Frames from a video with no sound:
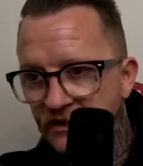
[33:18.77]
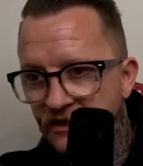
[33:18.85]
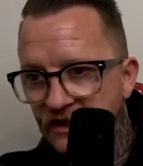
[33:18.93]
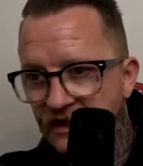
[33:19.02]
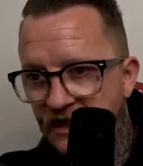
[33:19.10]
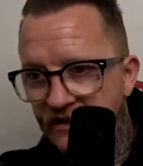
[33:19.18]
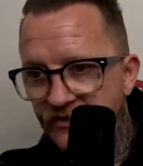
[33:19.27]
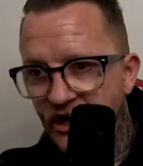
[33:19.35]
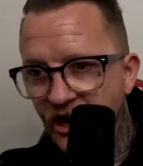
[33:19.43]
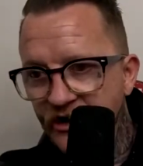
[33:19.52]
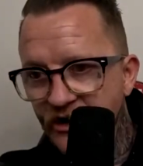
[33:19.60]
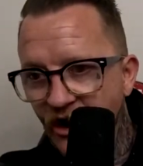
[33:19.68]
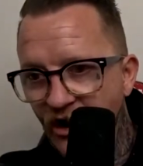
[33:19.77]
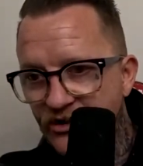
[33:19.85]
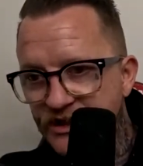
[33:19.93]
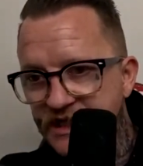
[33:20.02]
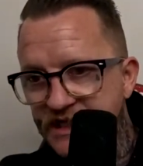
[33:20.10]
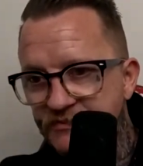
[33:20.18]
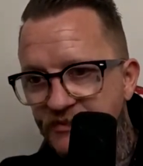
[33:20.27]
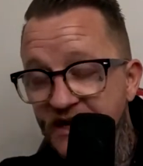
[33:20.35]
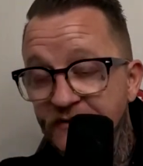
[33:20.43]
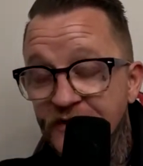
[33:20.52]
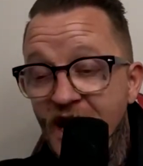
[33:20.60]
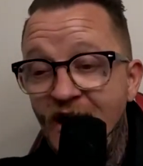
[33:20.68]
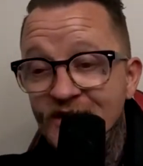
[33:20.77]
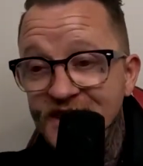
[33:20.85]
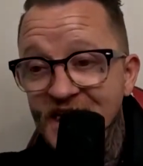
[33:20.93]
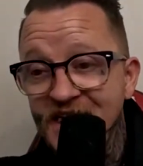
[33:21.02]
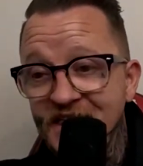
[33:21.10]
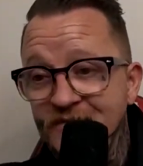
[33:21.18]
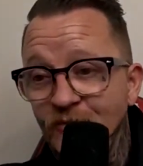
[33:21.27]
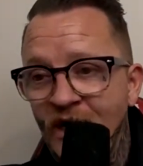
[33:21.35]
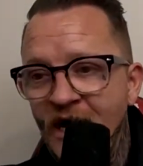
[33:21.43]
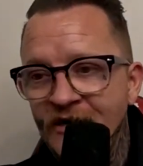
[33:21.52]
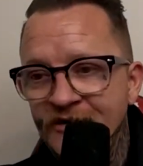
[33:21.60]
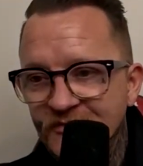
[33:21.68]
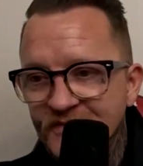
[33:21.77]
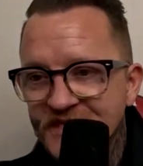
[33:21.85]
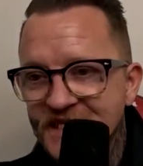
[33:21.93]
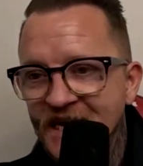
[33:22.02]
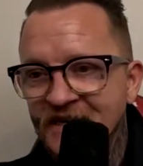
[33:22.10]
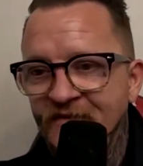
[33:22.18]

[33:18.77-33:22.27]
ever go to Hosie's, Biff? Yeah, I did, 100%.